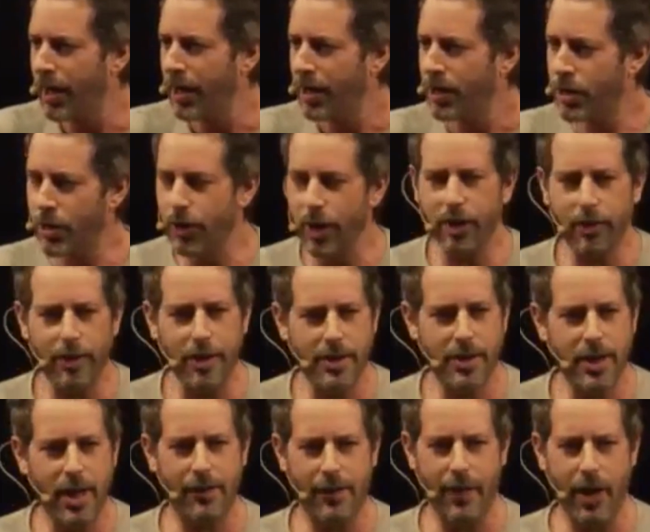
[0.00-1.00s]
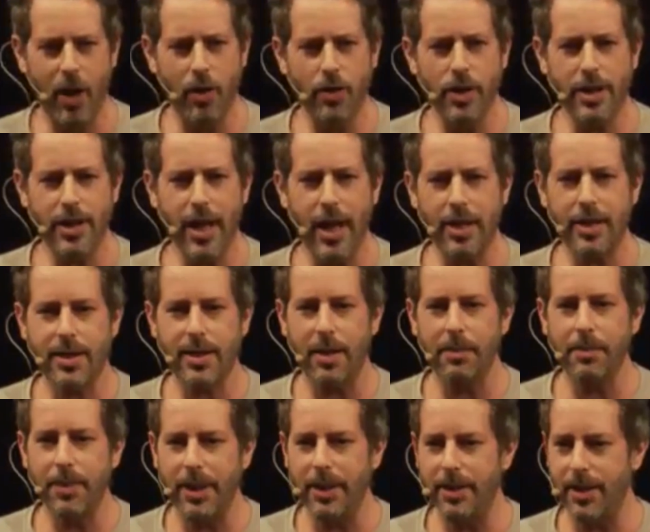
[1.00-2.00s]
triggery stuff. And it only takes
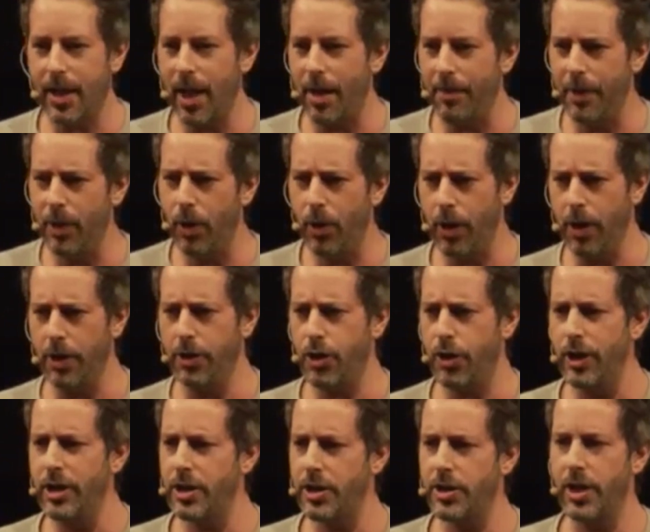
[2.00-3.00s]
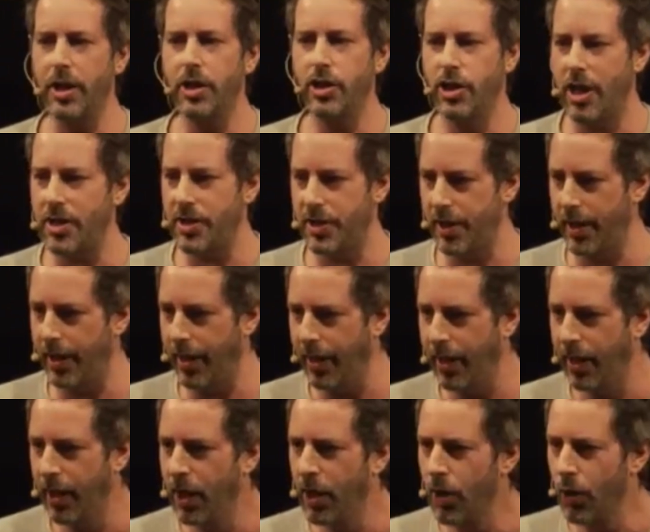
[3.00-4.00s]
somebody to come along and treat us unjustly
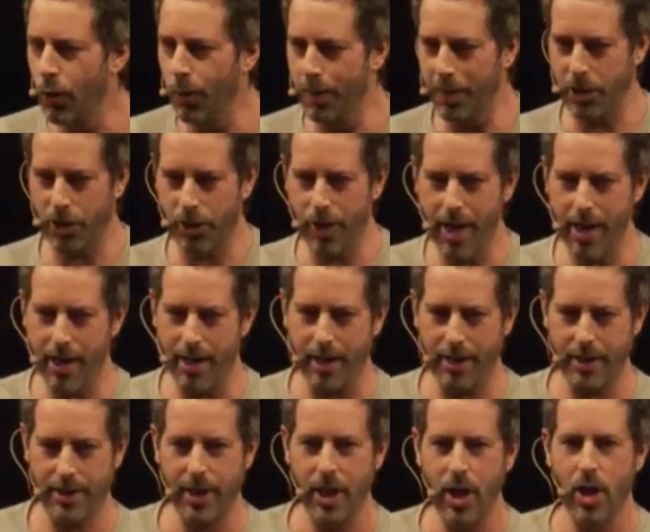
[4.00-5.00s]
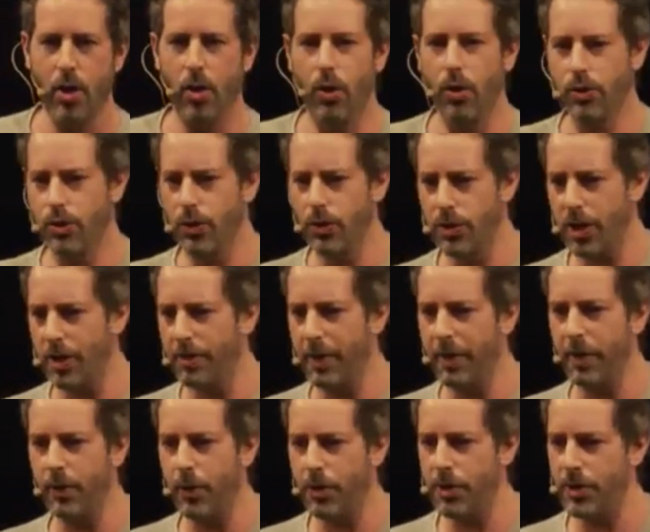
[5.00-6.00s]
or betray us or do
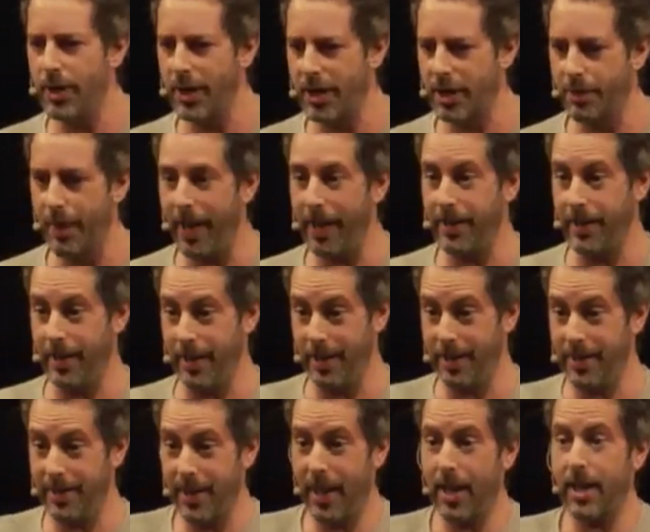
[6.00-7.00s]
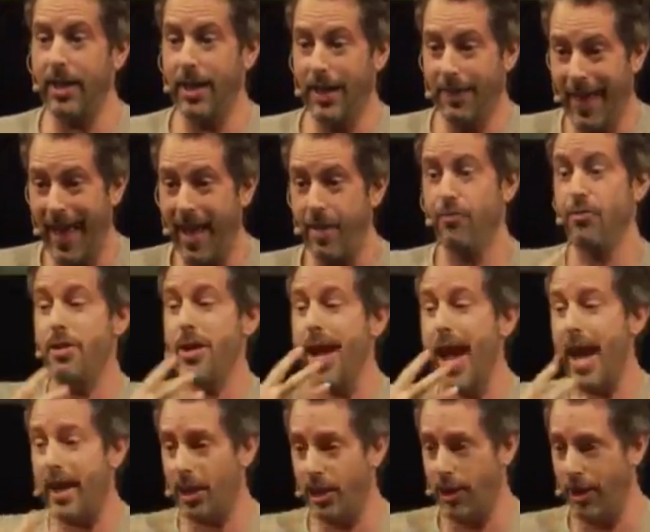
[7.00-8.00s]
something that wasn't expected. And suddenly that
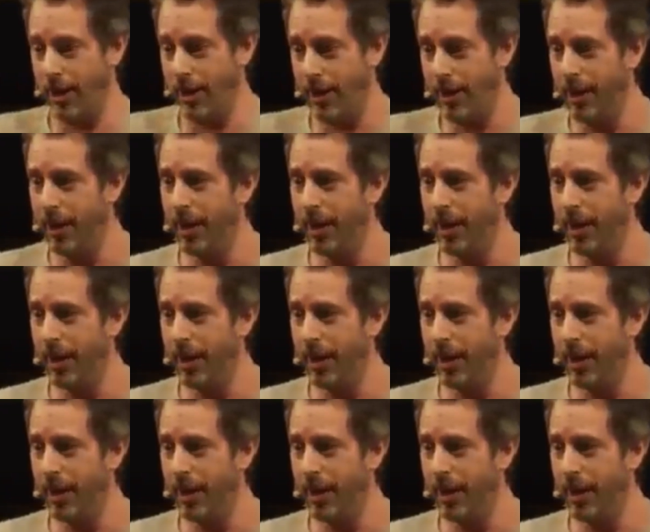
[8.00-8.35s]
reaction